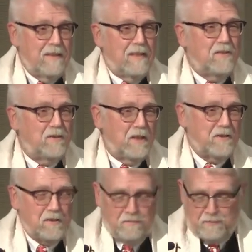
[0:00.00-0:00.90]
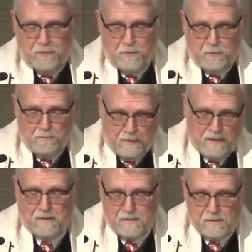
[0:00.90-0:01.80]
in just a few
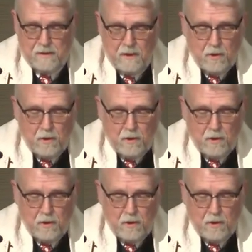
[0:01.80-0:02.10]
minutes.